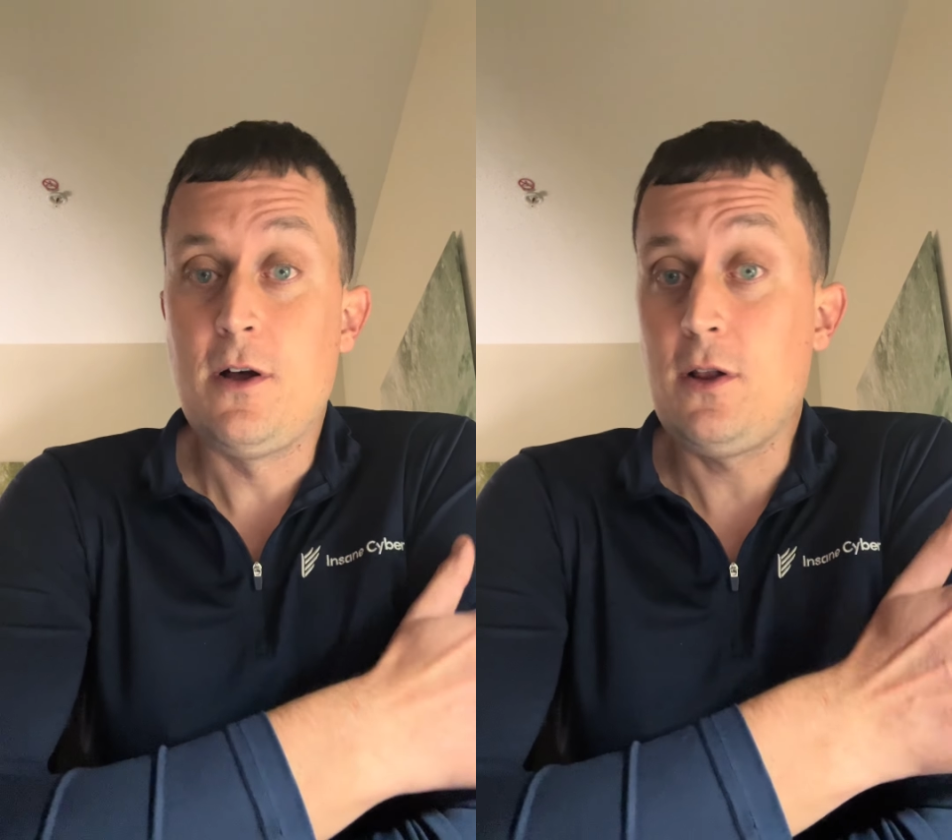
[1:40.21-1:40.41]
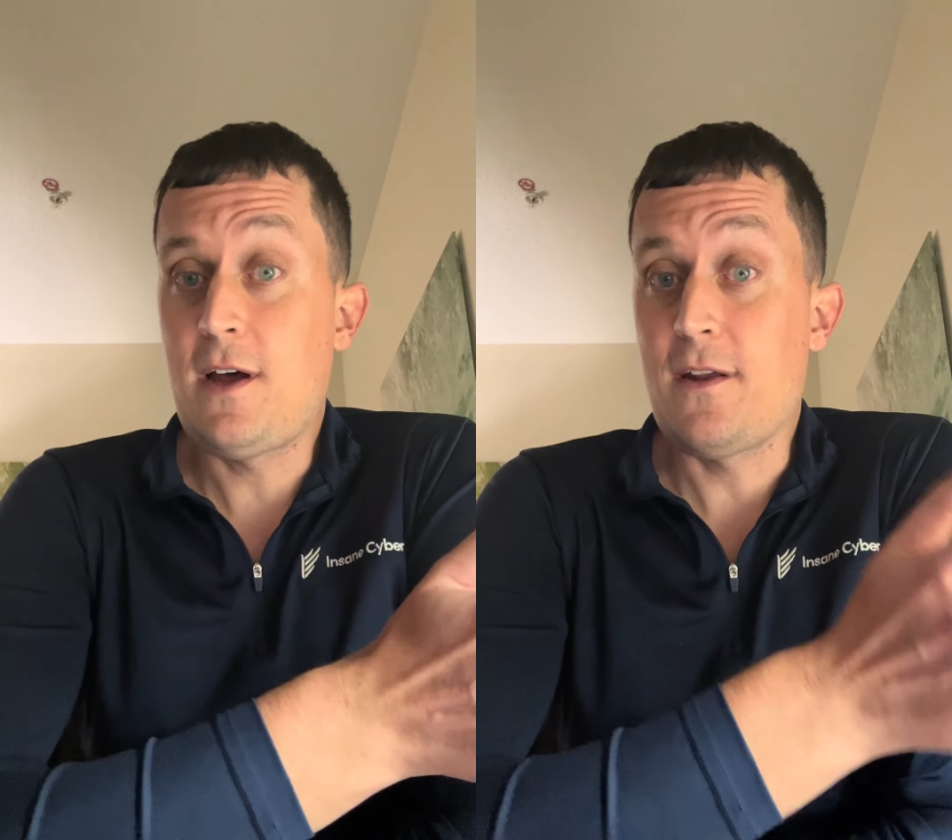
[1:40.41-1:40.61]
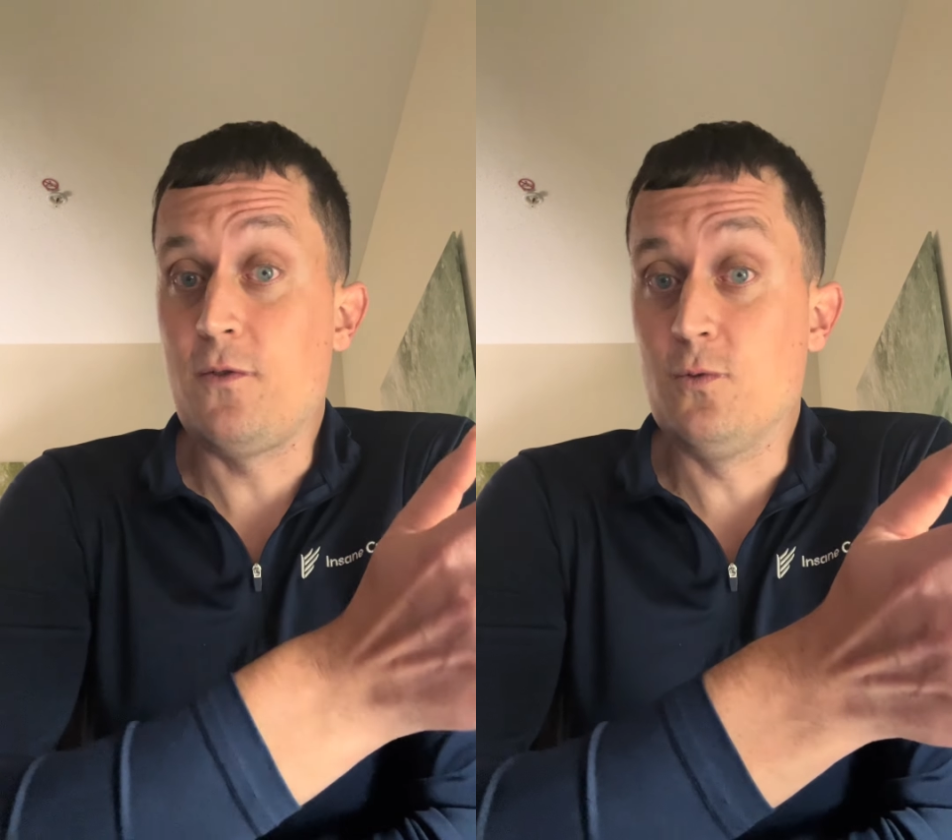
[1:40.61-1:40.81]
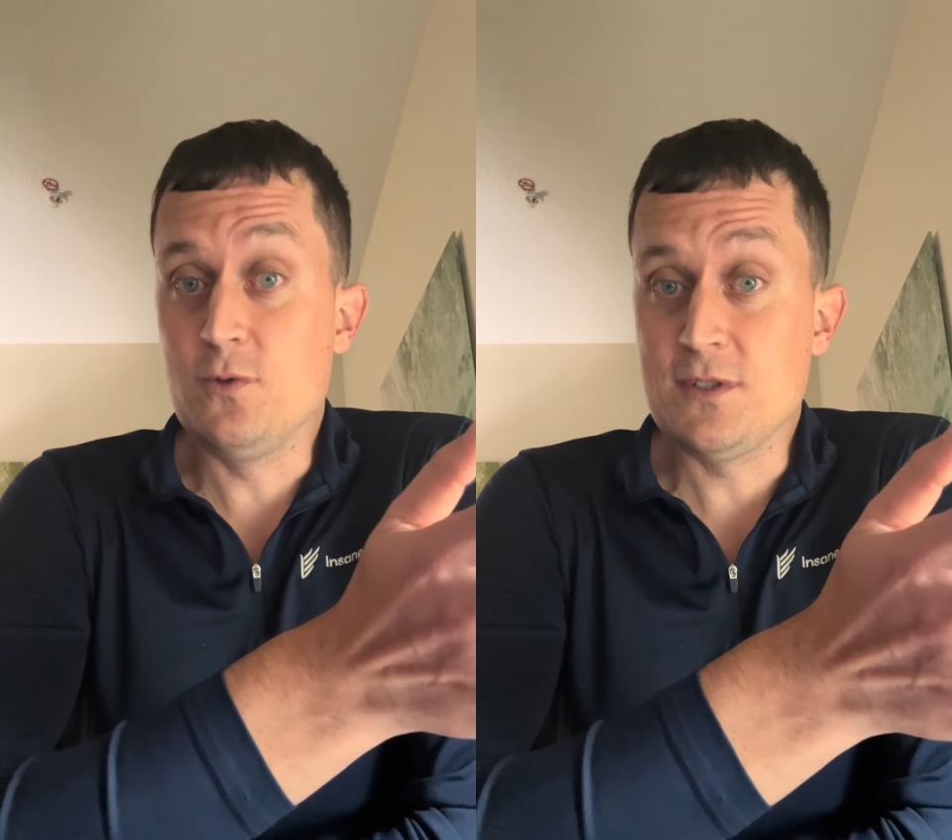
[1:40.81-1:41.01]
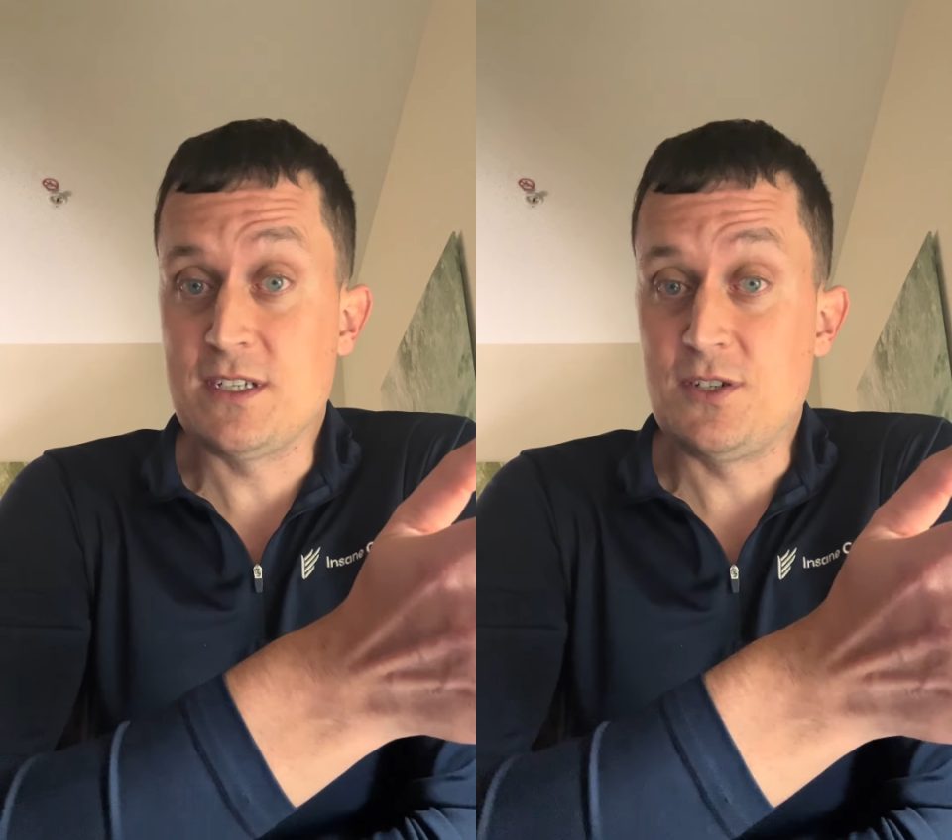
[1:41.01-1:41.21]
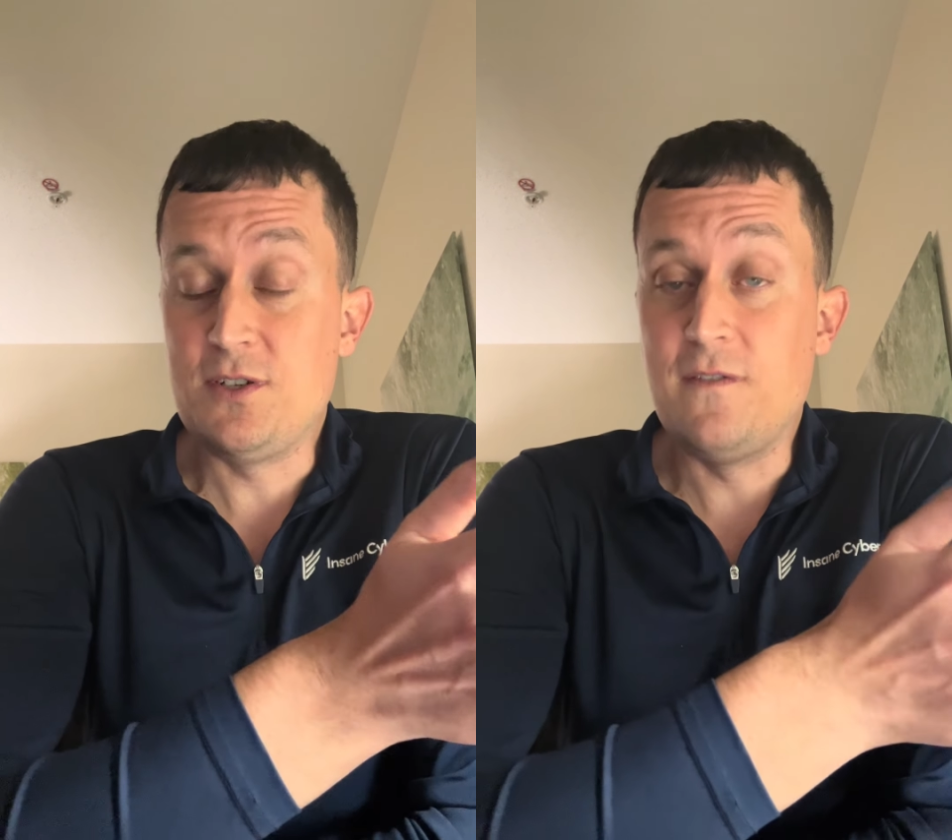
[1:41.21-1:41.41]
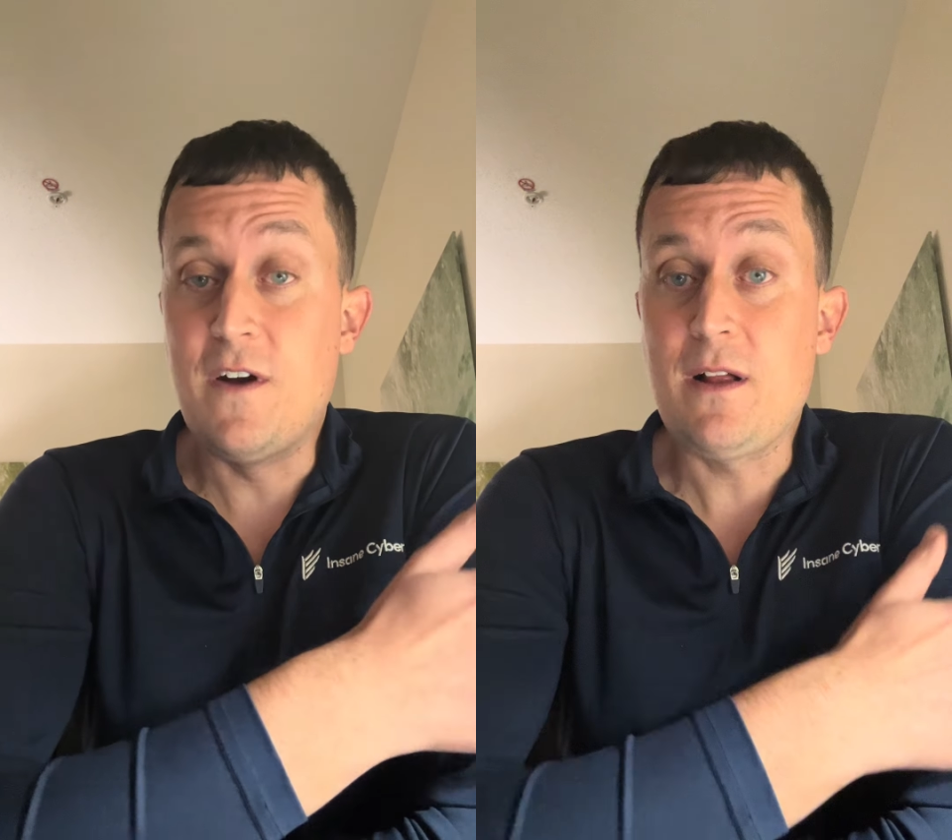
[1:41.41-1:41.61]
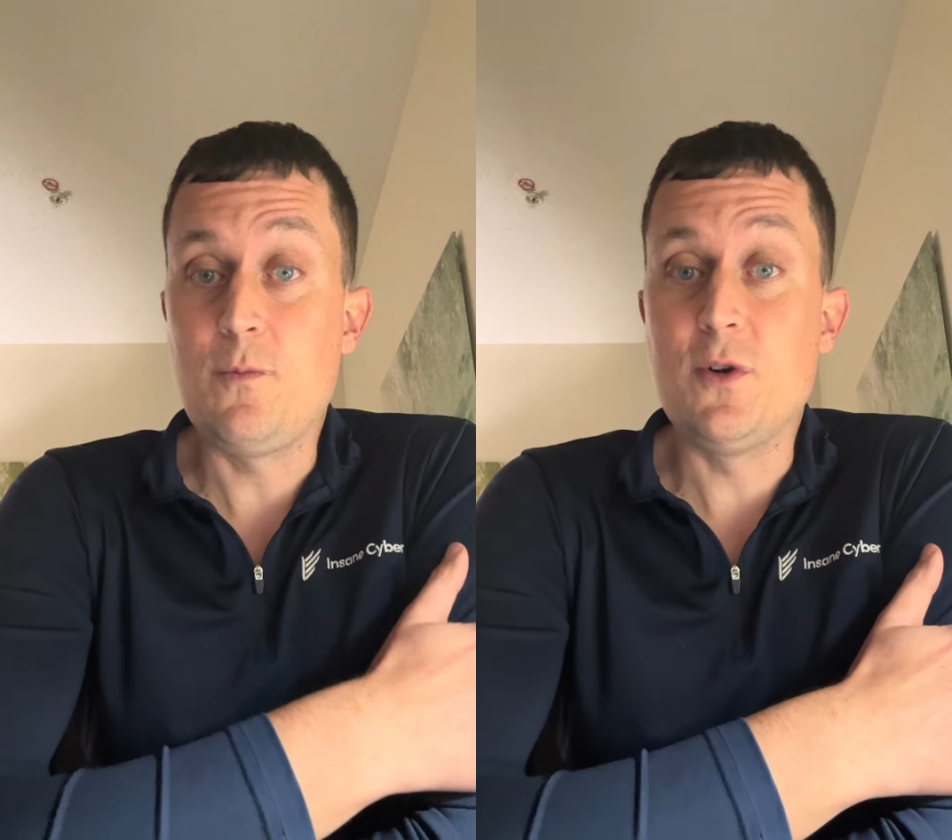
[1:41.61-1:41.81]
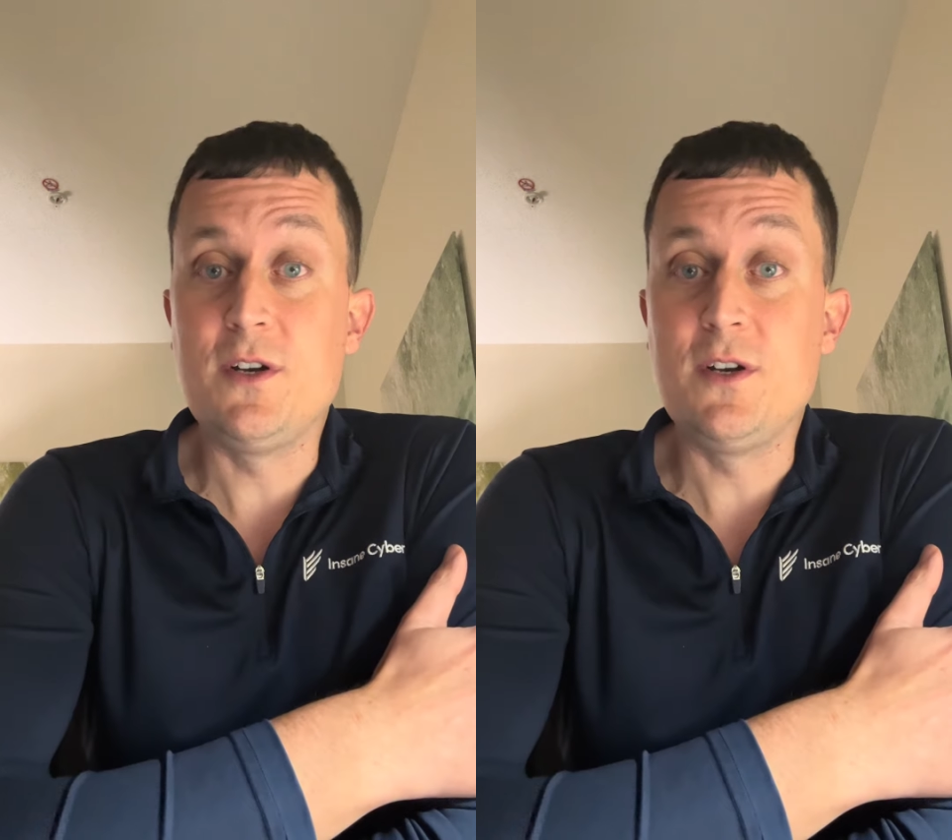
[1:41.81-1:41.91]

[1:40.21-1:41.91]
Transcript: a lot of the rules that you develop when